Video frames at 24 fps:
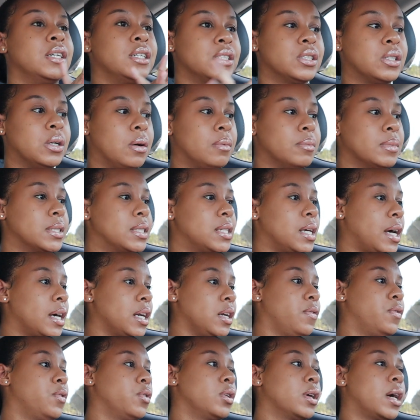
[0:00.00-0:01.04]
So I'm
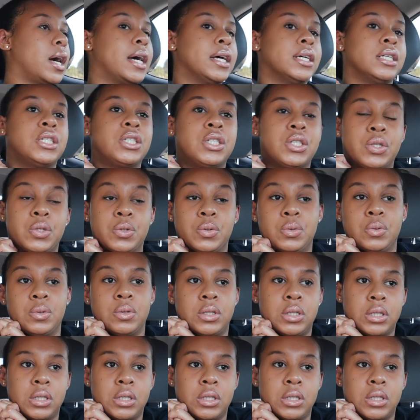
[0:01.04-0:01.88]
excited for you guys to